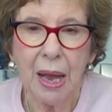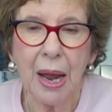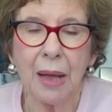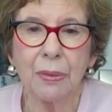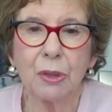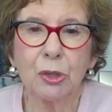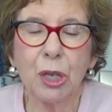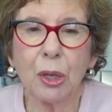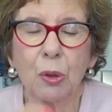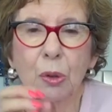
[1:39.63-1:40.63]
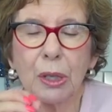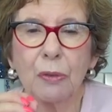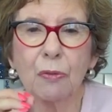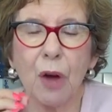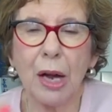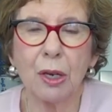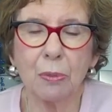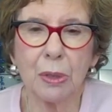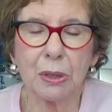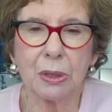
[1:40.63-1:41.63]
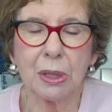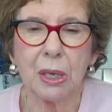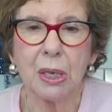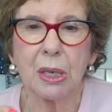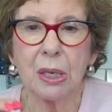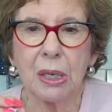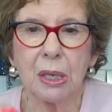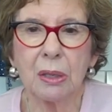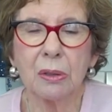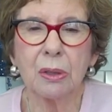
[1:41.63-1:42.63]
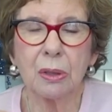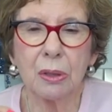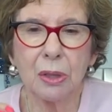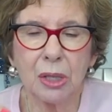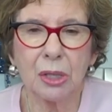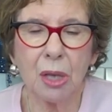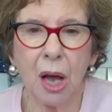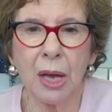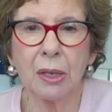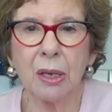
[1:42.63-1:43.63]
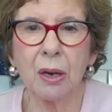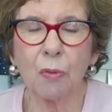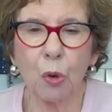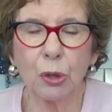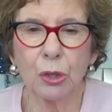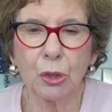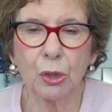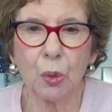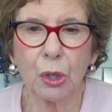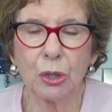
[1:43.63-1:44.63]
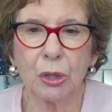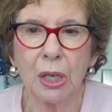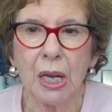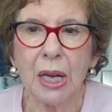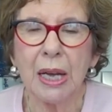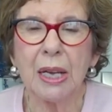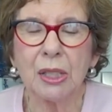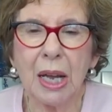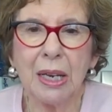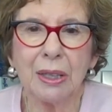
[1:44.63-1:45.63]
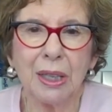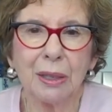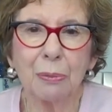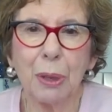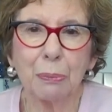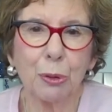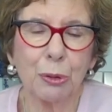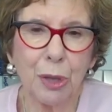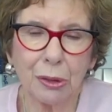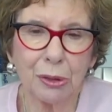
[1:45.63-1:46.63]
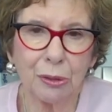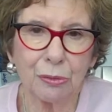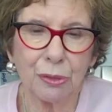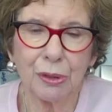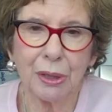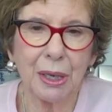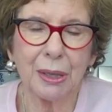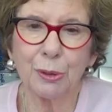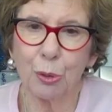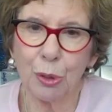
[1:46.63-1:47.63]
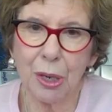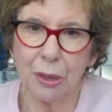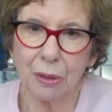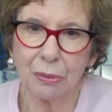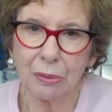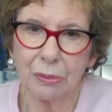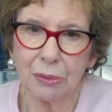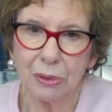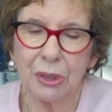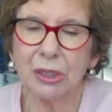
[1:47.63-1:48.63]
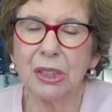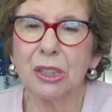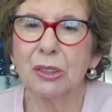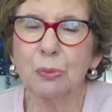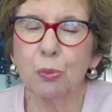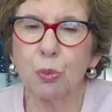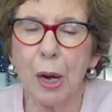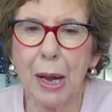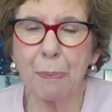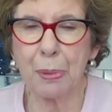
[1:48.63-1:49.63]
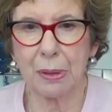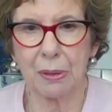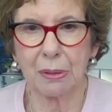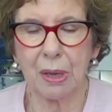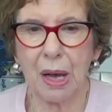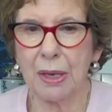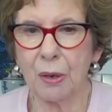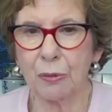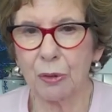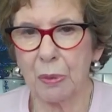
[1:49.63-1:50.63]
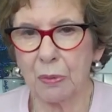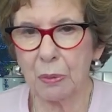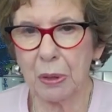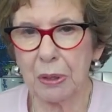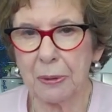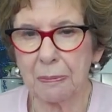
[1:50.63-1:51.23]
and the general environment in this kind of work situation is anything but productive and creative. This is rampant. I hear it from everybody.